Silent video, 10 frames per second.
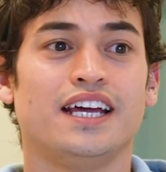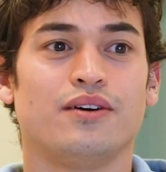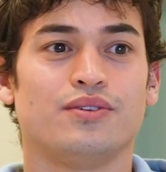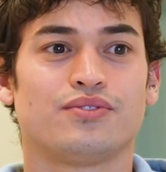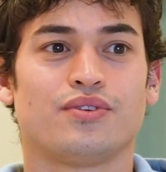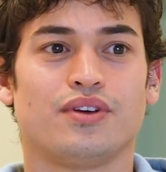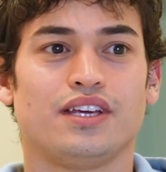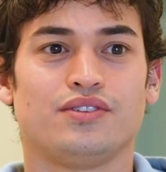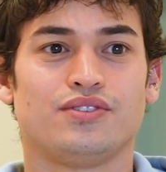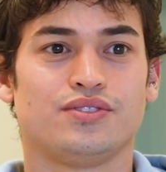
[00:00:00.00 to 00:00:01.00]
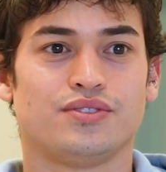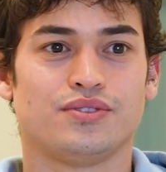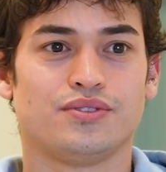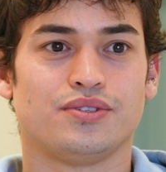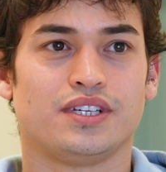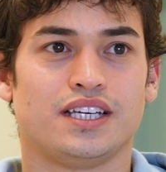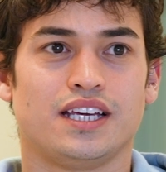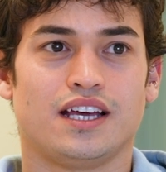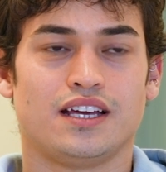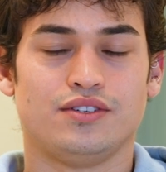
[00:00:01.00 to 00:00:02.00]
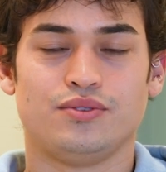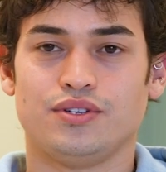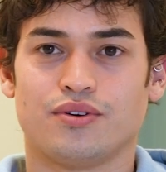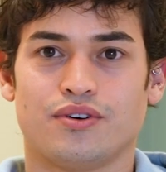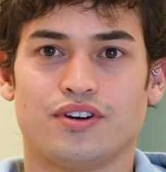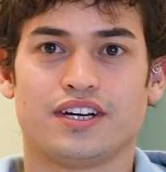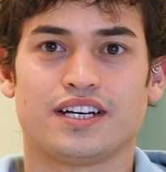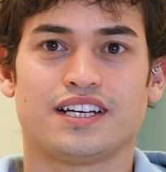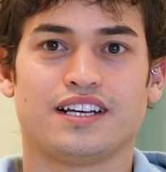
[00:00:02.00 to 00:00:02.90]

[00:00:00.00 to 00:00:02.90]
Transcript: I was going to New York,